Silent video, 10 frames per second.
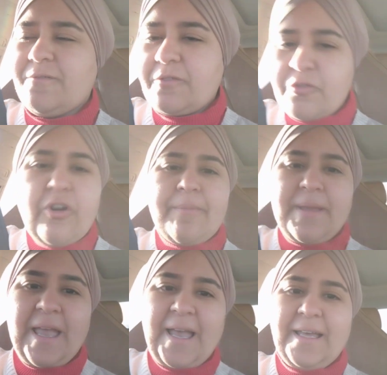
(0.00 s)

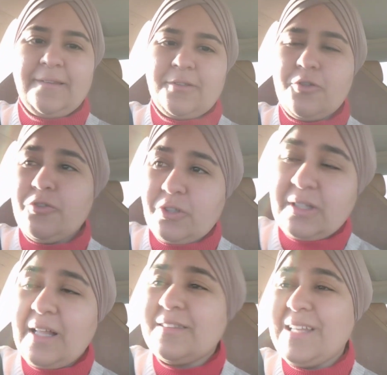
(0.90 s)
crappy hand. You're
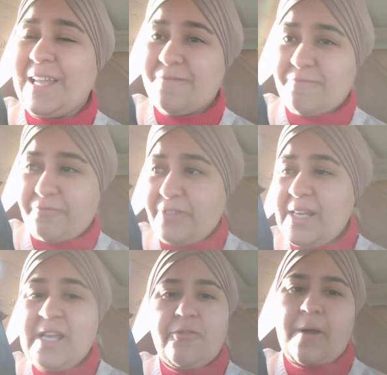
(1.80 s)
dealt a
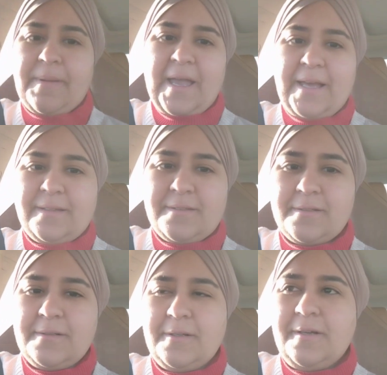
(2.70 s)
really crappy hand.
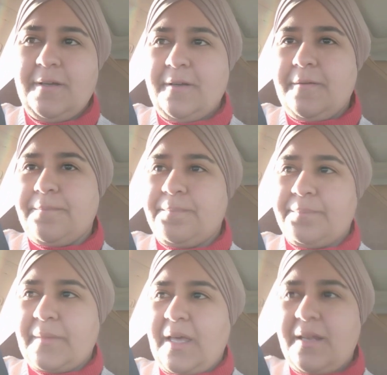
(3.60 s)

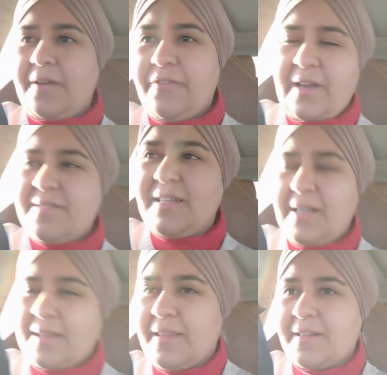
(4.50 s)
And if I
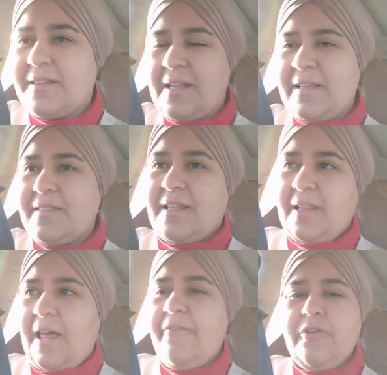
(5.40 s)
say the
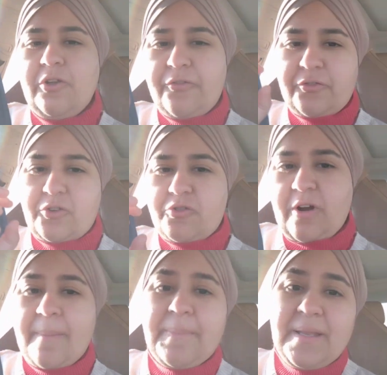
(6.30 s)
level of
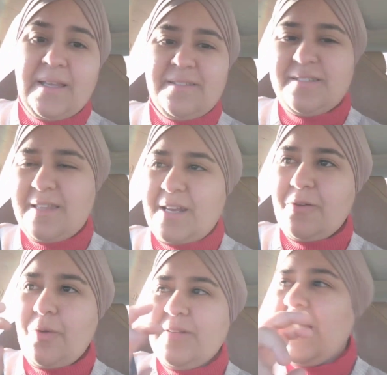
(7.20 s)
crappiness that
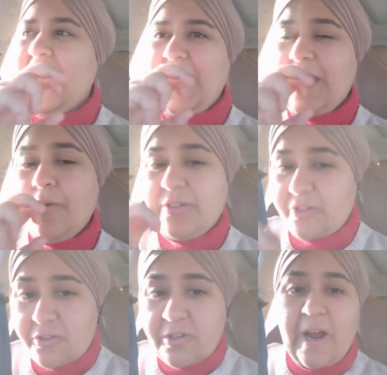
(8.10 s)
it was a
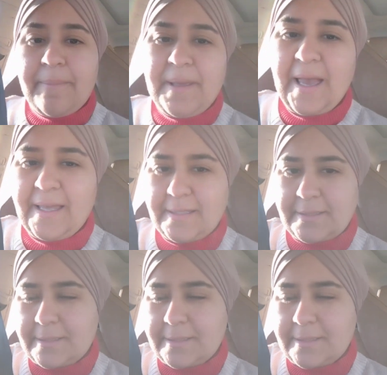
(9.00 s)
crappy hand,